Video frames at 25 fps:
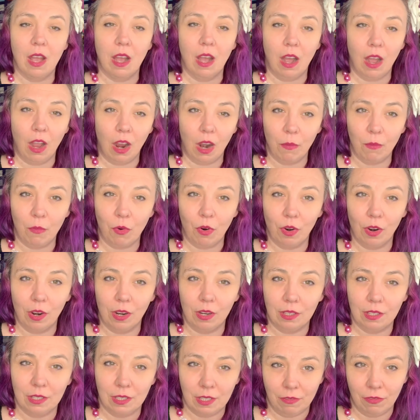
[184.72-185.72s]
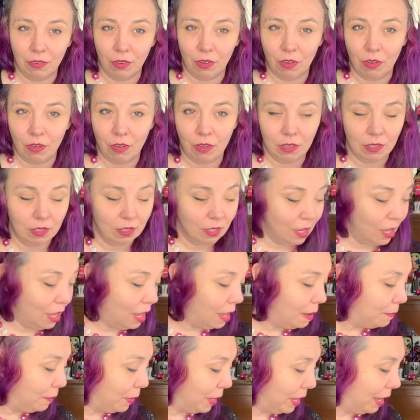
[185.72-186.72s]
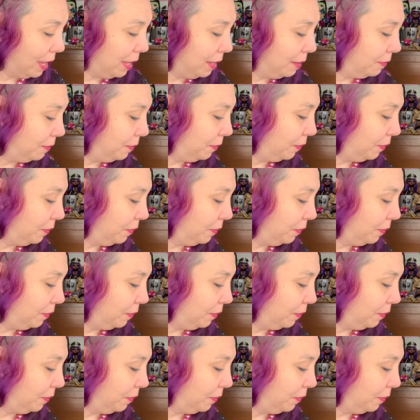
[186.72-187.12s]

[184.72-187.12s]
are more difficult, but